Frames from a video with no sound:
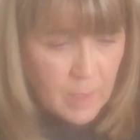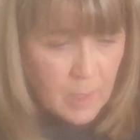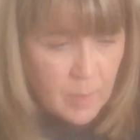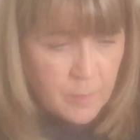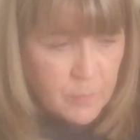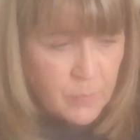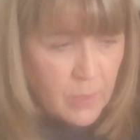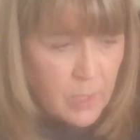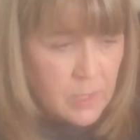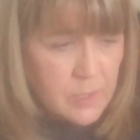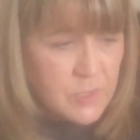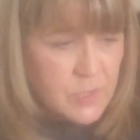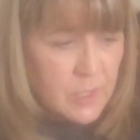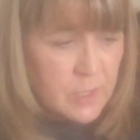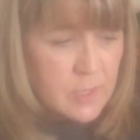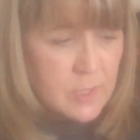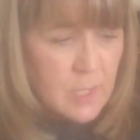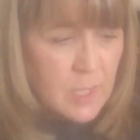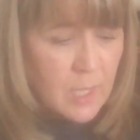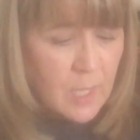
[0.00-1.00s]
a
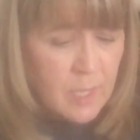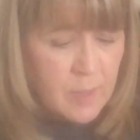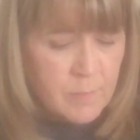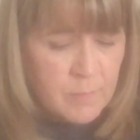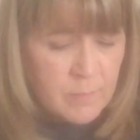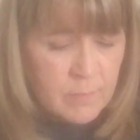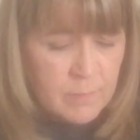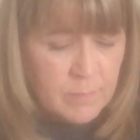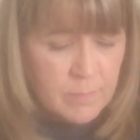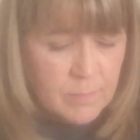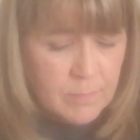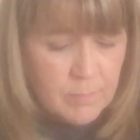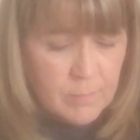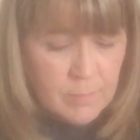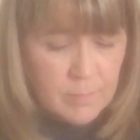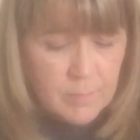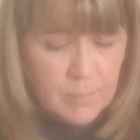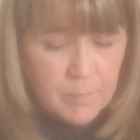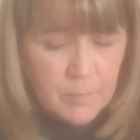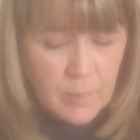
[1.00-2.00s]
project that I'm
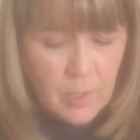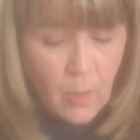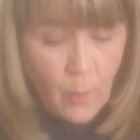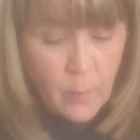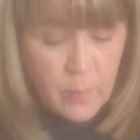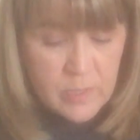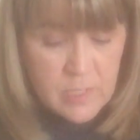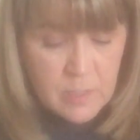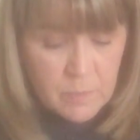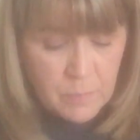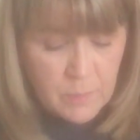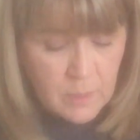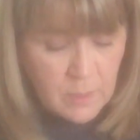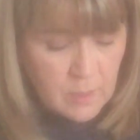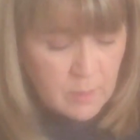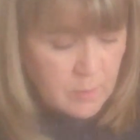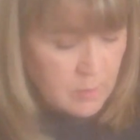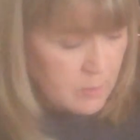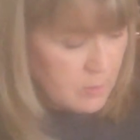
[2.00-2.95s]
going to be